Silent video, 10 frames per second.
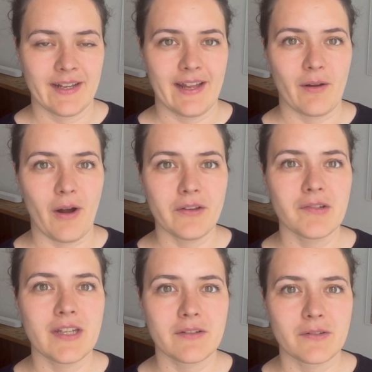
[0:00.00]
And all
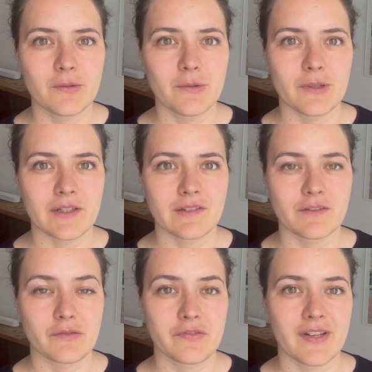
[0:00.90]
you need to do is
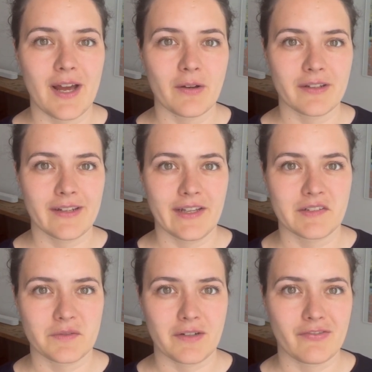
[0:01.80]
to fill out an
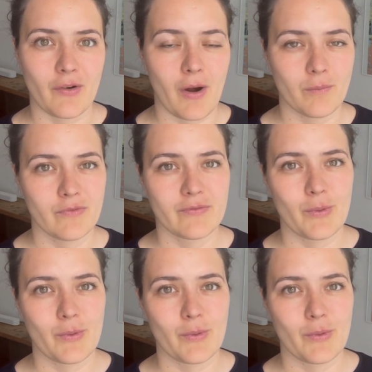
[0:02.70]
extra form